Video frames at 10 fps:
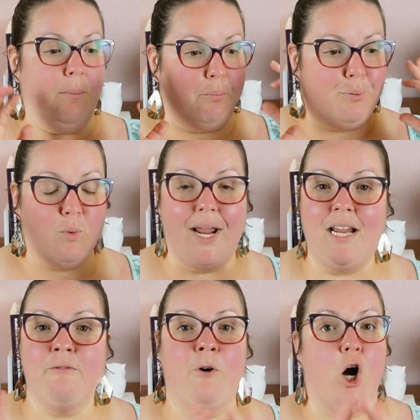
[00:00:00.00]

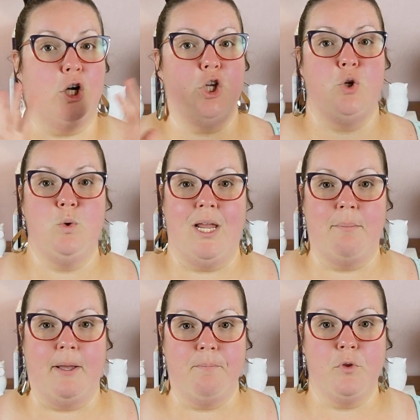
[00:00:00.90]
brain fog, you
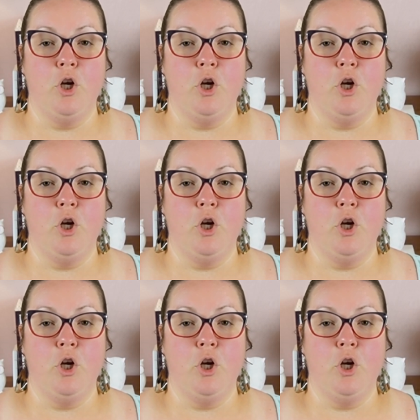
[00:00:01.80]
name it.